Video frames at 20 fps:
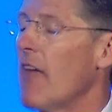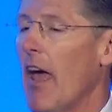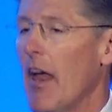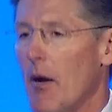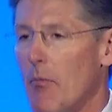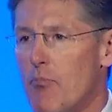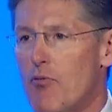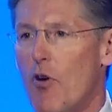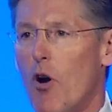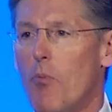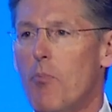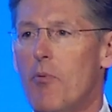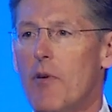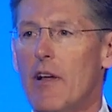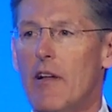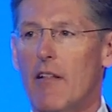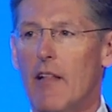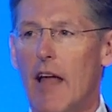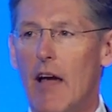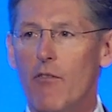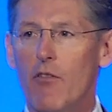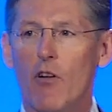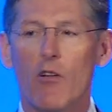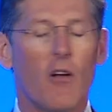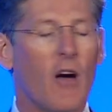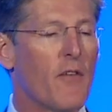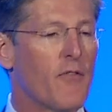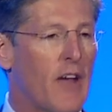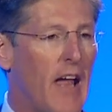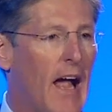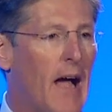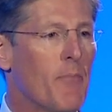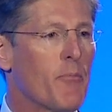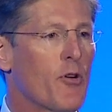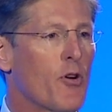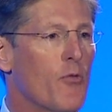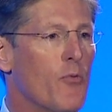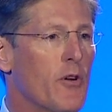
an appropriate level of capital